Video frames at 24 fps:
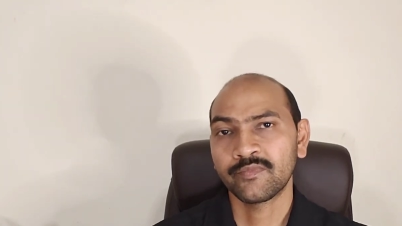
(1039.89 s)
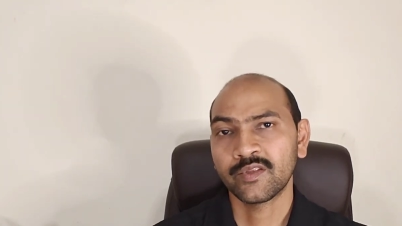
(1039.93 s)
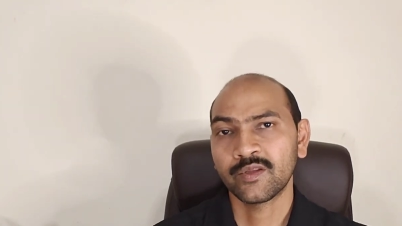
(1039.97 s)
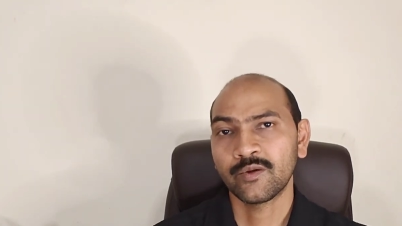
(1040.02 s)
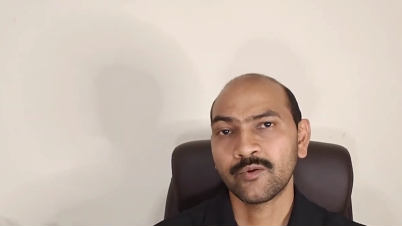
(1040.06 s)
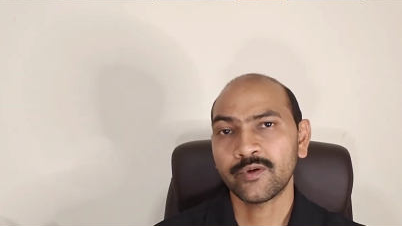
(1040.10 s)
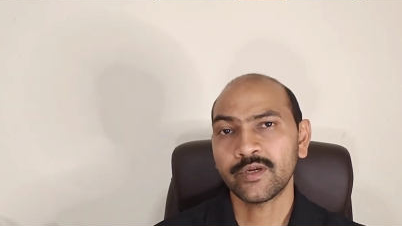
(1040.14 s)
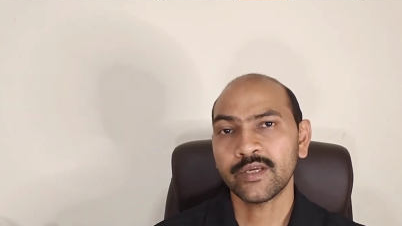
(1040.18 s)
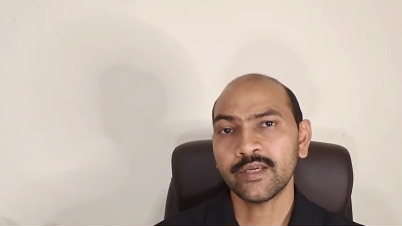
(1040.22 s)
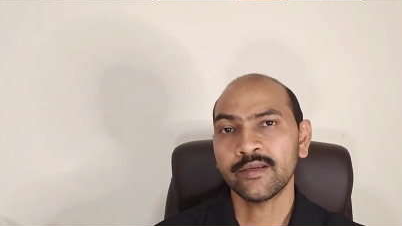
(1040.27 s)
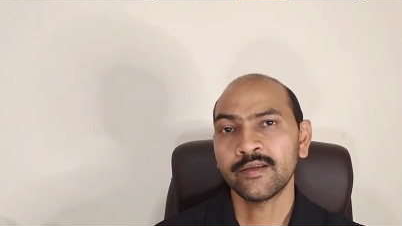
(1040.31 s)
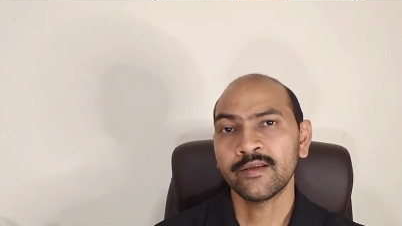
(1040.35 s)

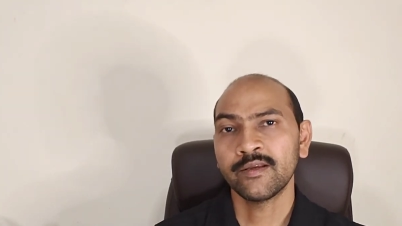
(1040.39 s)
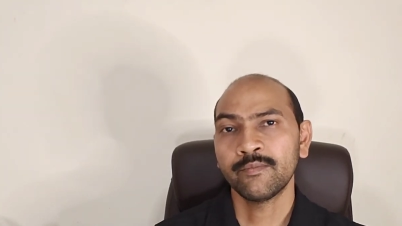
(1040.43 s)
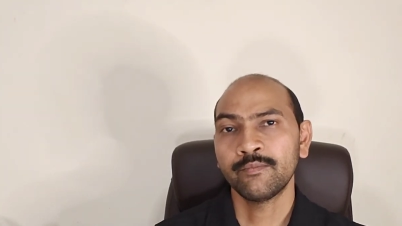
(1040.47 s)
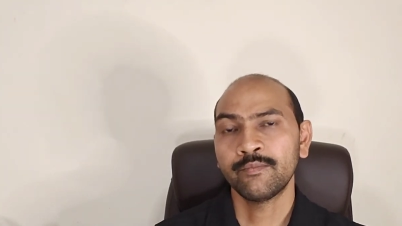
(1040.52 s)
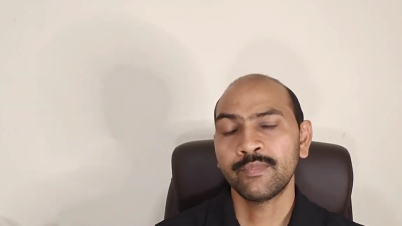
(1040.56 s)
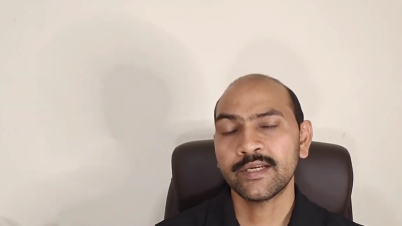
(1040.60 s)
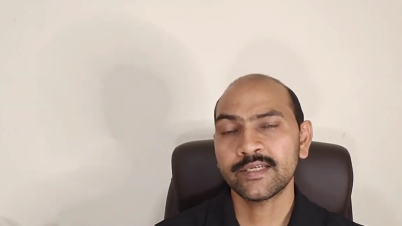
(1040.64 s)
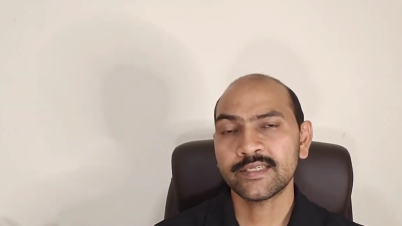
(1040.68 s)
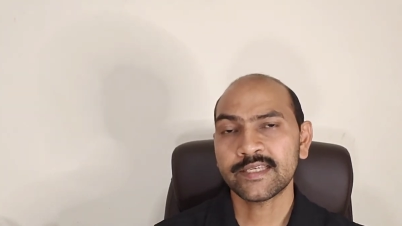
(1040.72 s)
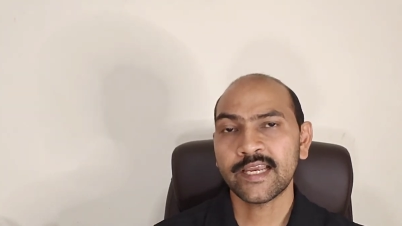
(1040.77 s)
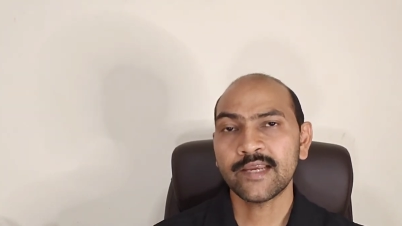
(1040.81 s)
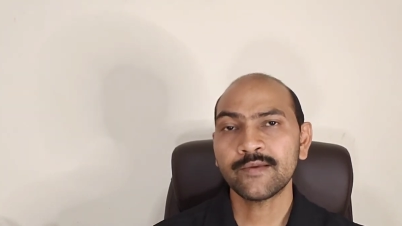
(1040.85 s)
Okay,
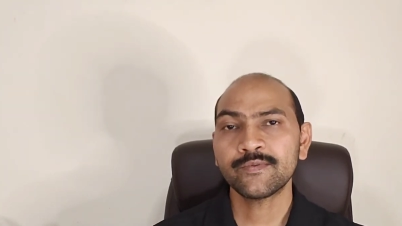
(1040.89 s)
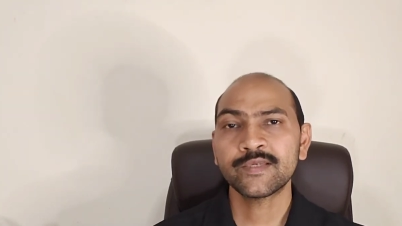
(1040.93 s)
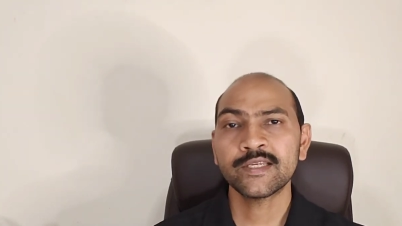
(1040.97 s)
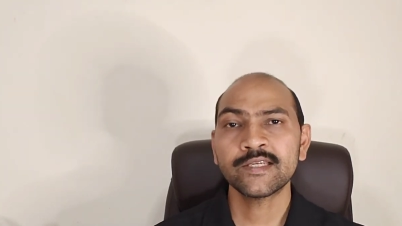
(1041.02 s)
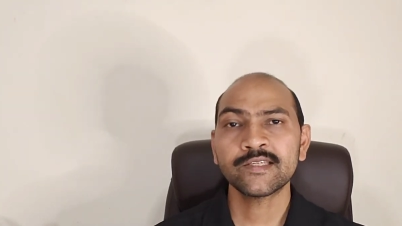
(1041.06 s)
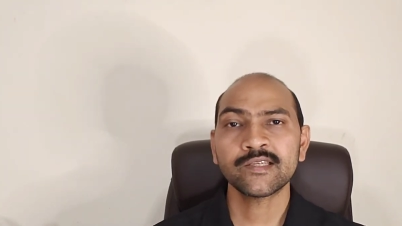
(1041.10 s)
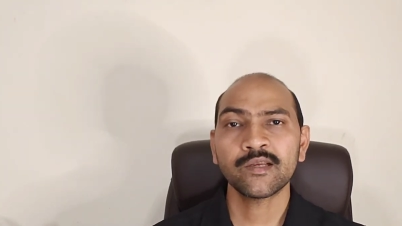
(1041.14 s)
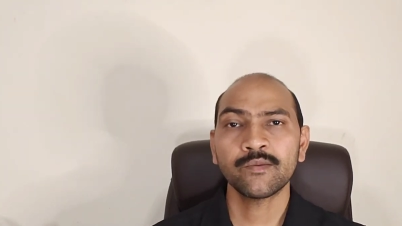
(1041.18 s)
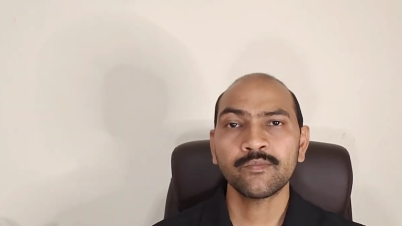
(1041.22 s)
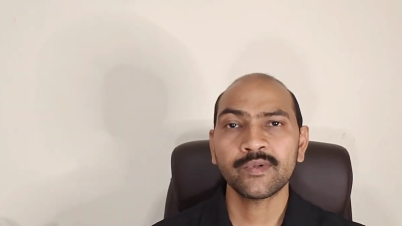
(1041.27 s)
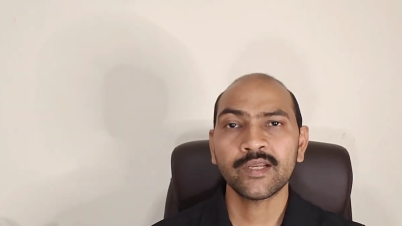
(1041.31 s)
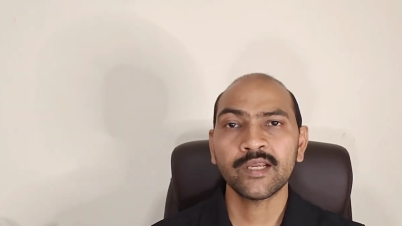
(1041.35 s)
because I have seen
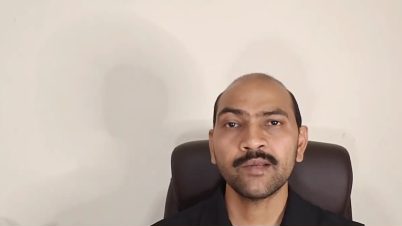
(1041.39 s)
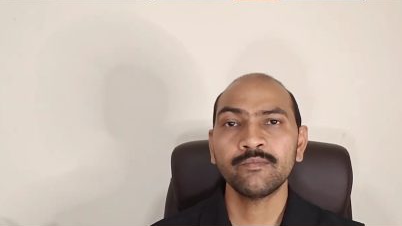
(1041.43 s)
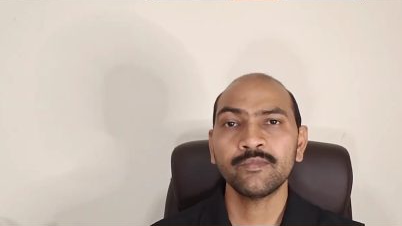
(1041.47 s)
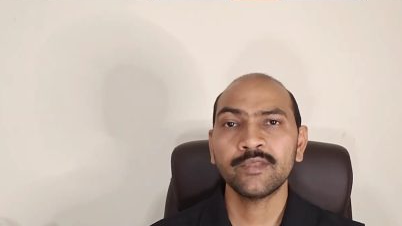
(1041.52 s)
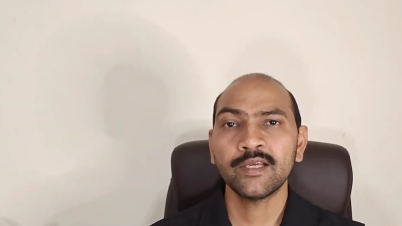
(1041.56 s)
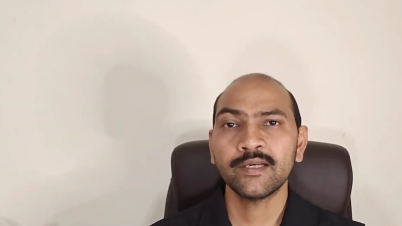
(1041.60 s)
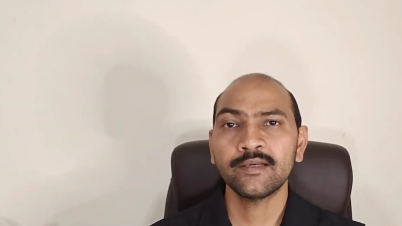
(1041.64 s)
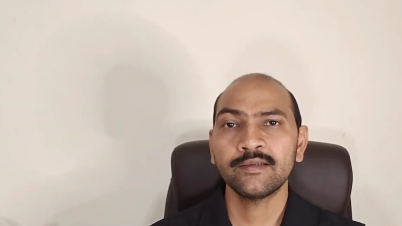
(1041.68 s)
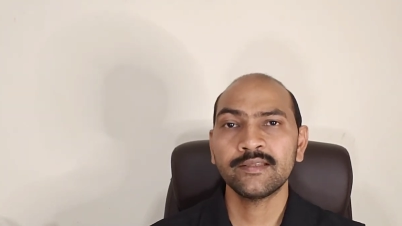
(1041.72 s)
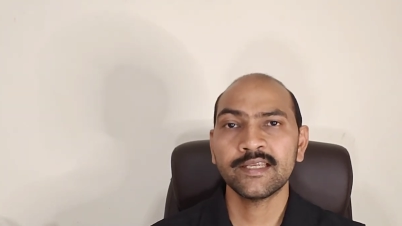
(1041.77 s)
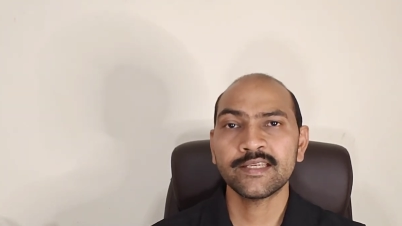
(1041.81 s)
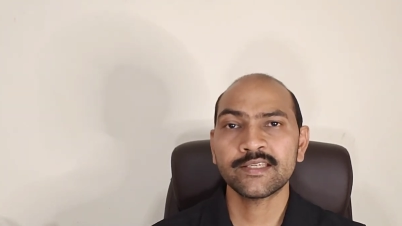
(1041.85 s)
sometimes
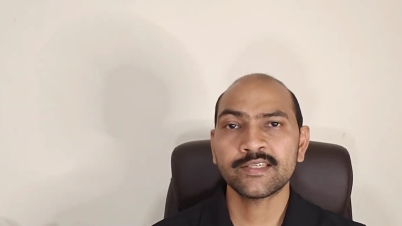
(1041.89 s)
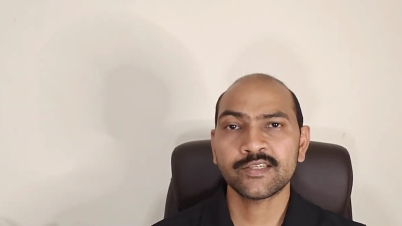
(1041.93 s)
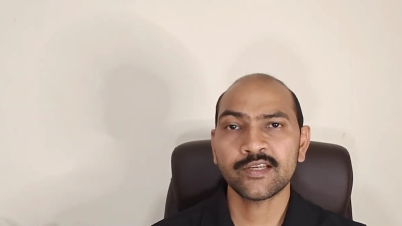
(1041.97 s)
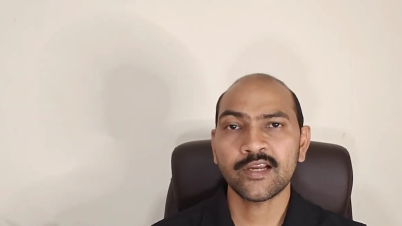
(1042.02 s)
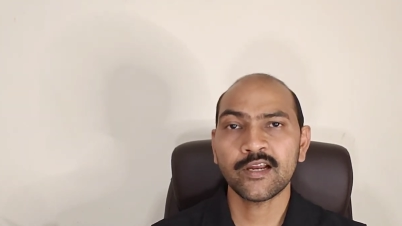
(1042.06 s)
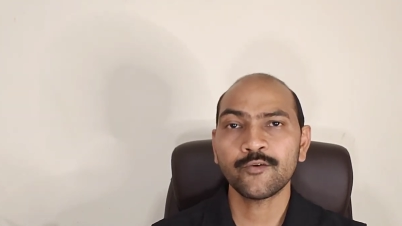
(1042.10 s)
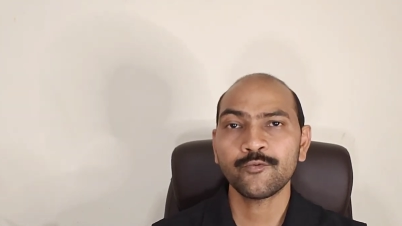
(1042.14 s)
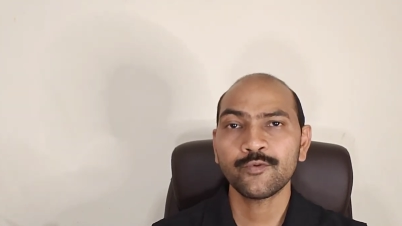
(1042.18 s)
that they start